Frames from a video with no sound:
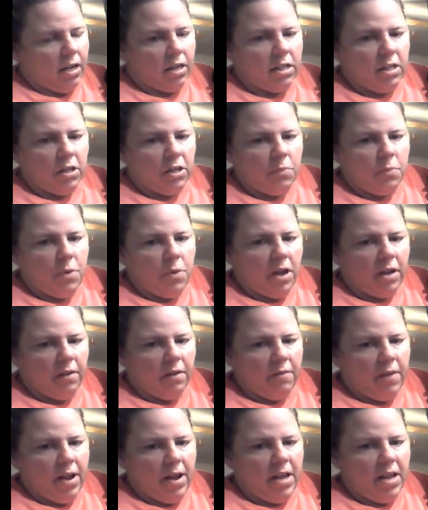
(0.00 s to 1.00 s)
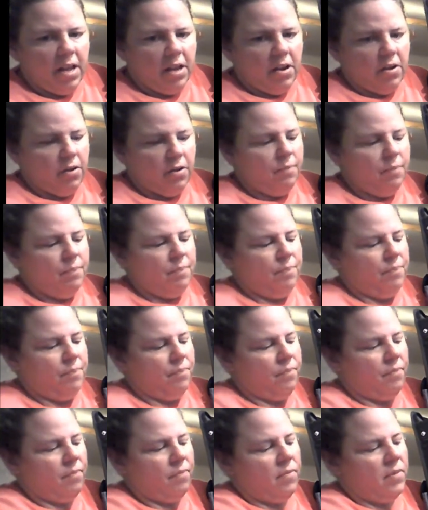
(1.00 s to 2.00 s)
a clear pocket right here,
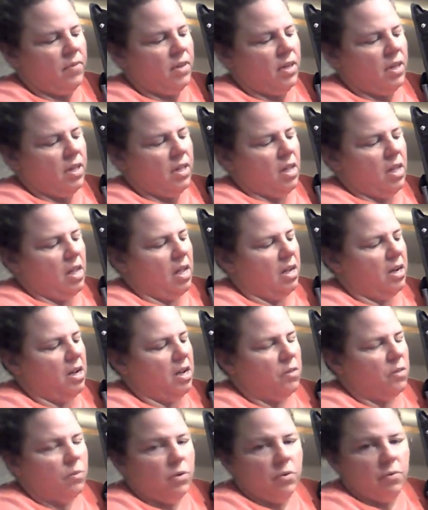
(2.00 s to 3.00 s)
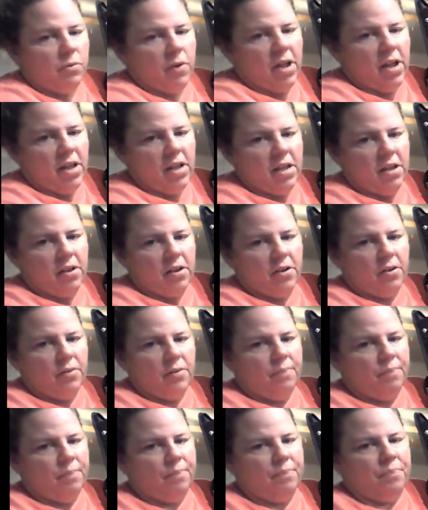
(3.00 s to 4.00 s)
another one right
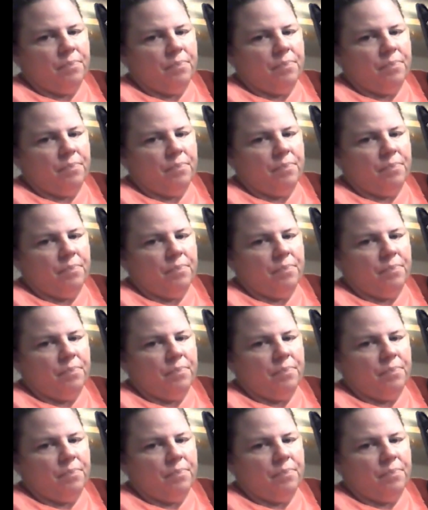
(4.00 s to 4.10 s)
here,